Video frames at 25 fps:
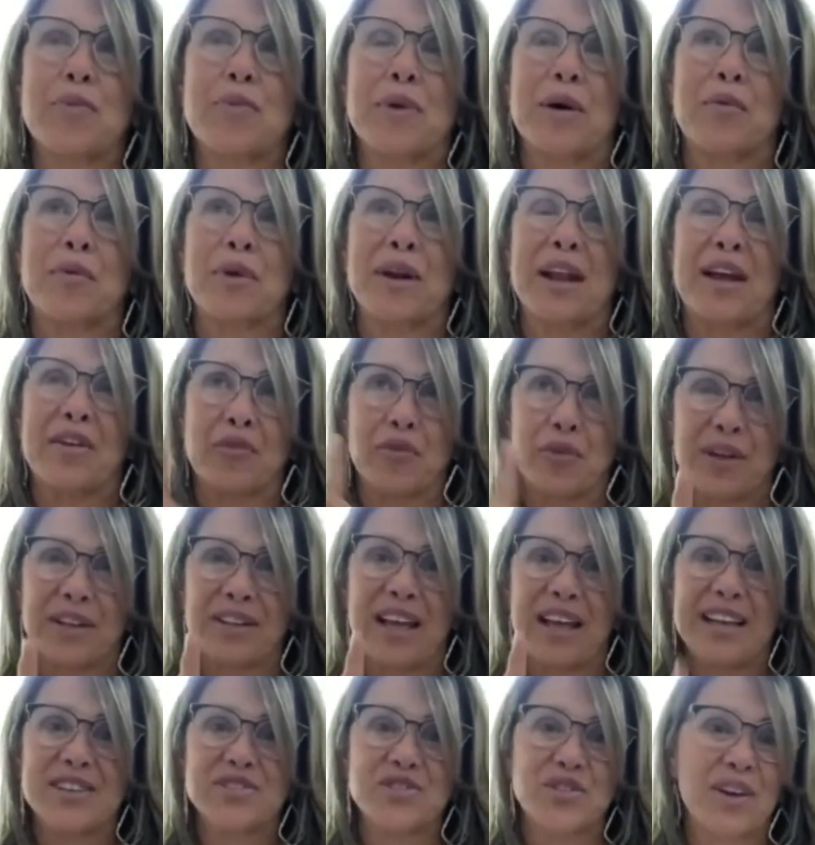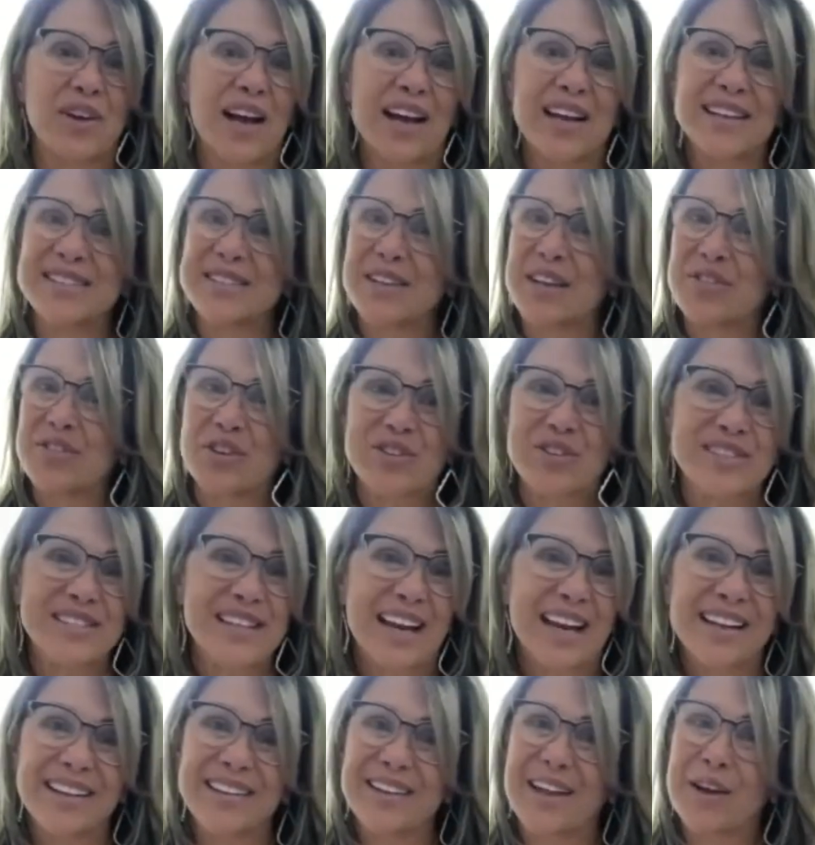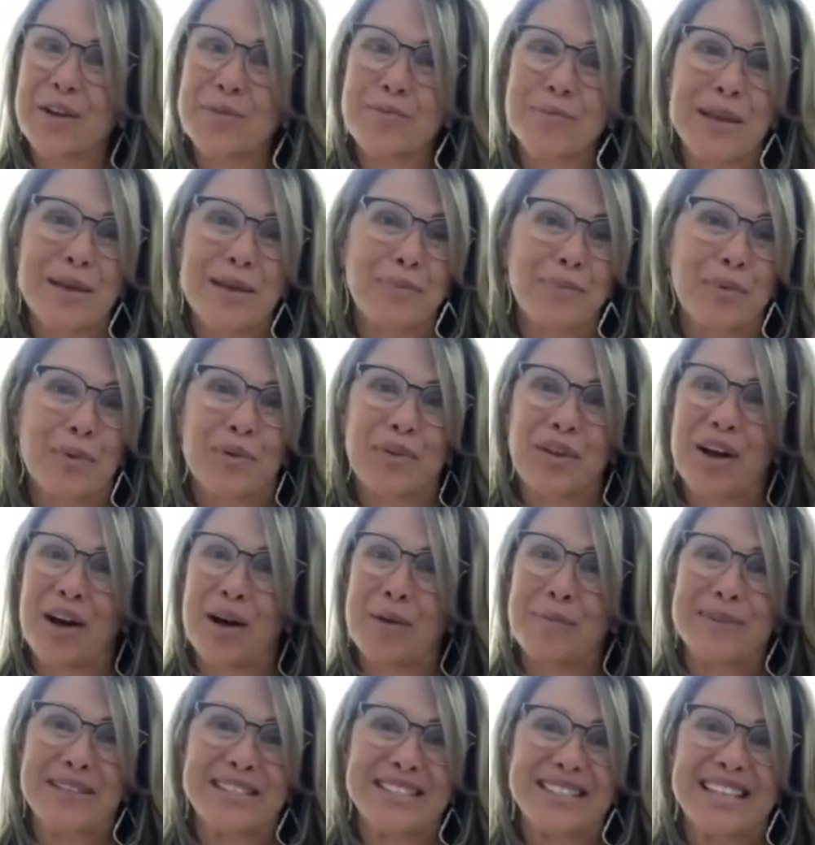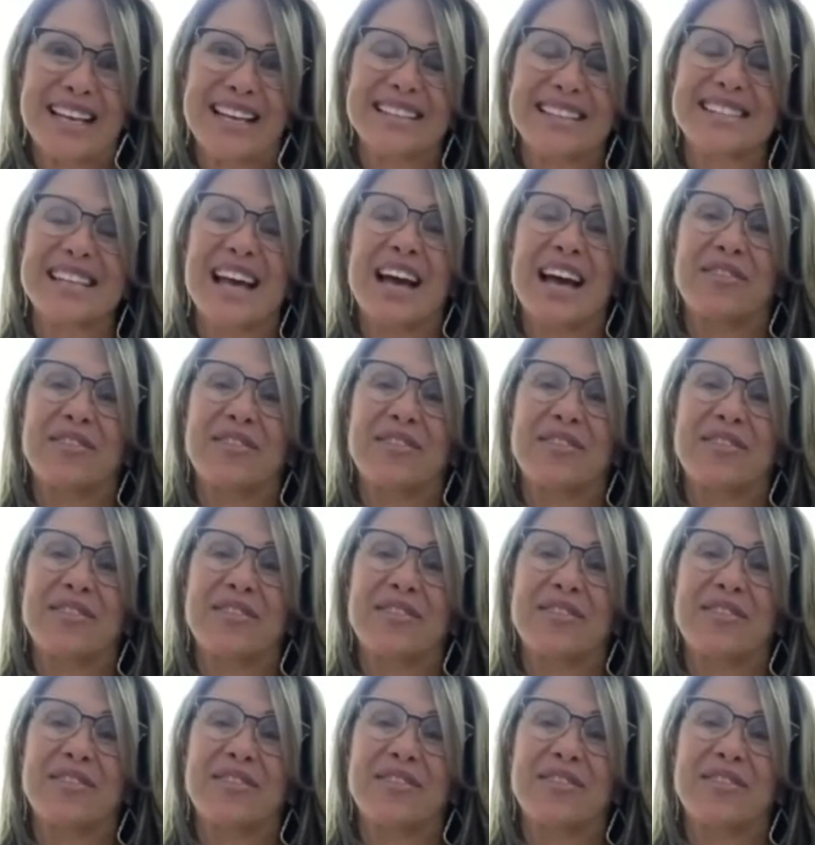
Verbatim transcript: But what I've realized, you guys, there's not a lot of people with common sense.